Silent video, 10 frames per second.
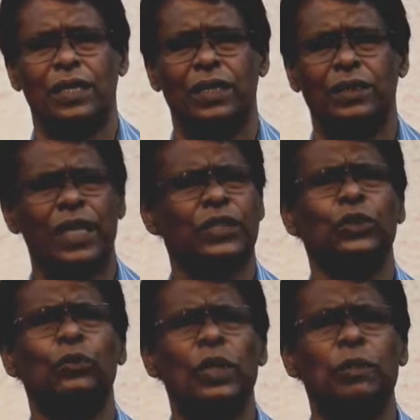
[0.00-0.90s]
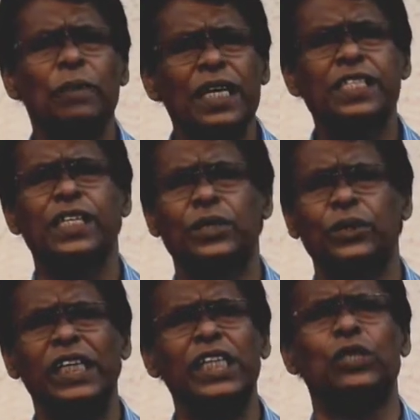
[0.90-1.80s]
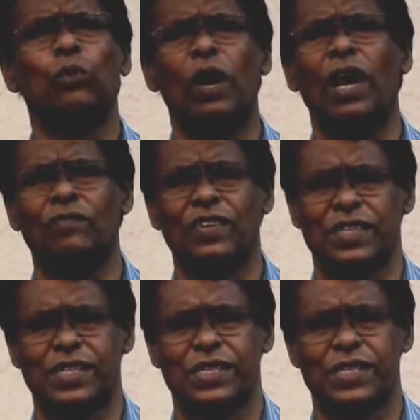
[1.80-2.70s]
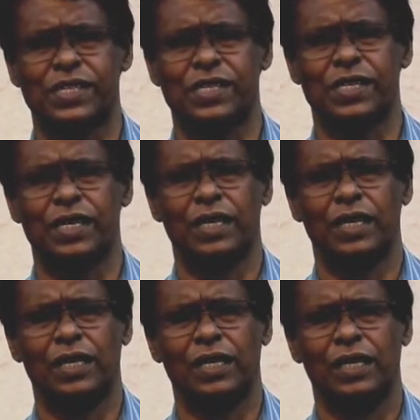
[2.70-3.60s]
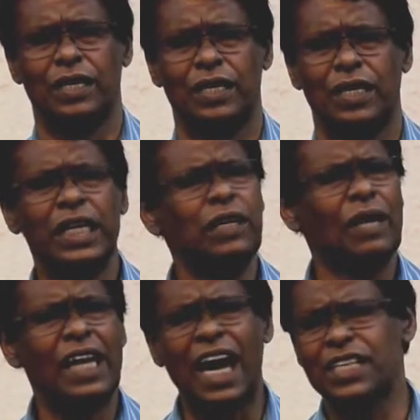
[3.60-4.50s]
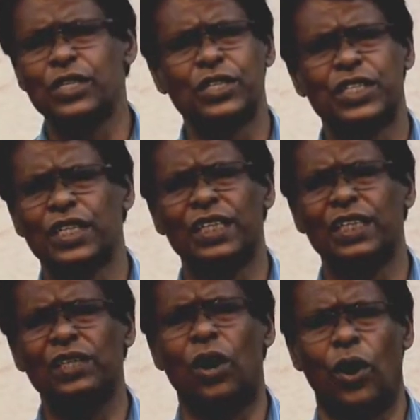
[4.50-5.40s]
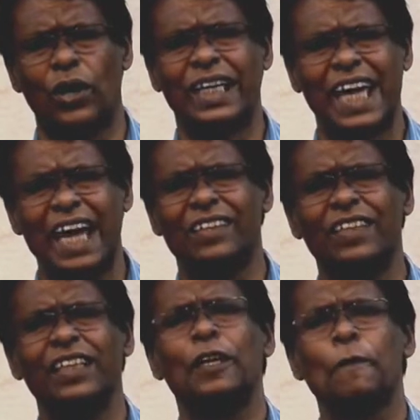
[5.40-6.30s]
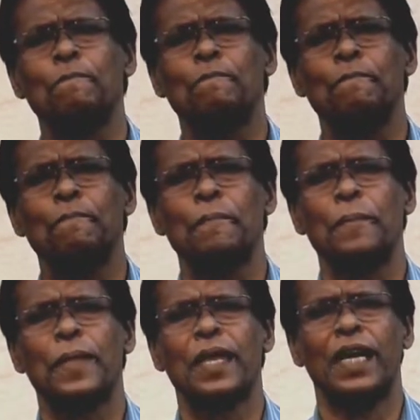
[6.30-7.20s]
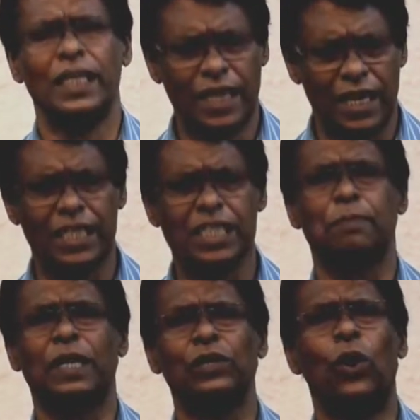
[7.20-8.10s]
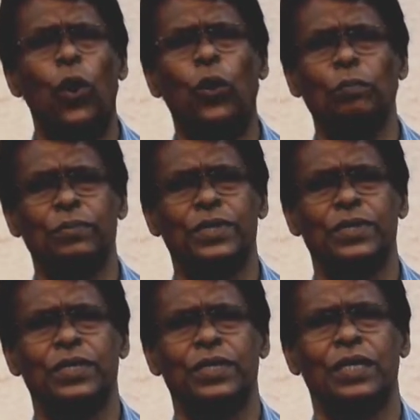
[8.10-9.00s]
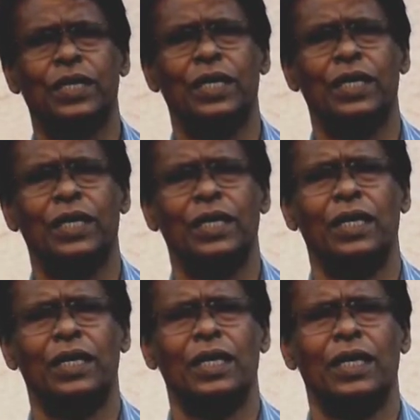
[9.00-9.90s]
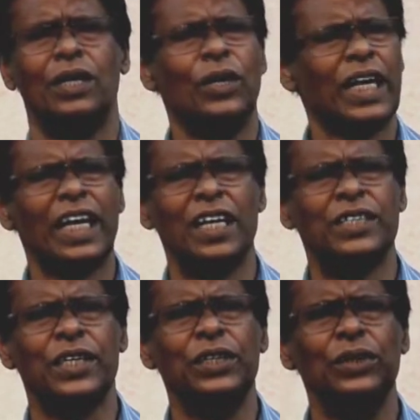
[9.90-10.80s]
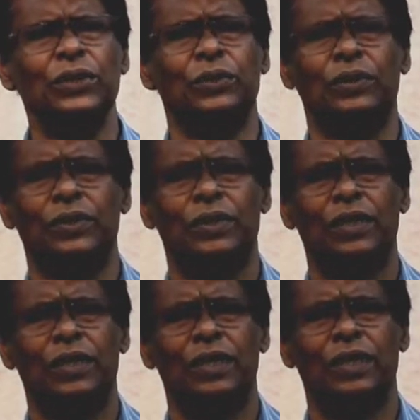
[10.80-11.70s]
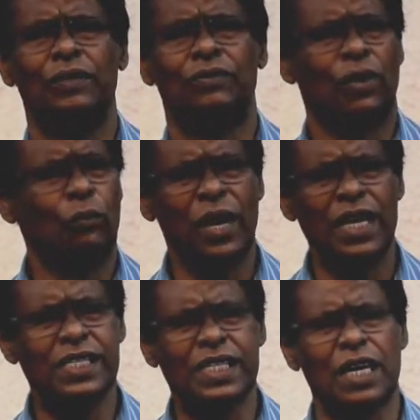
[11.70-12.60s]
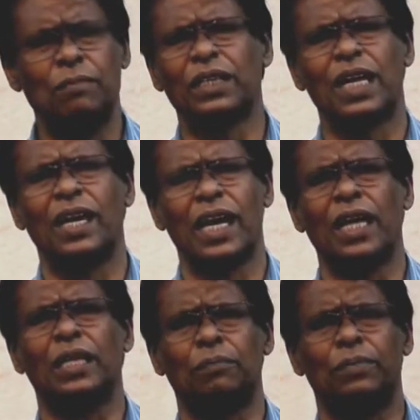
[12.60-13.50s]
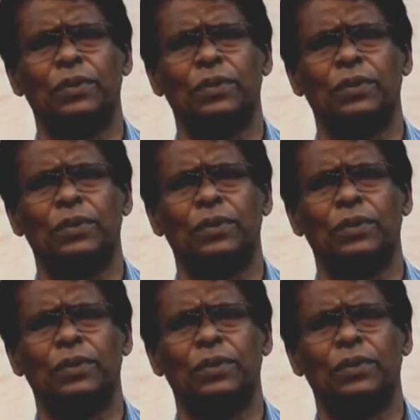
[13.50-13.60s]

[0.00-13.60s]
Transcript: that you would minister to each one of us, even as your children are gathering in their respective homes, looking unto you, from whence cometh our help.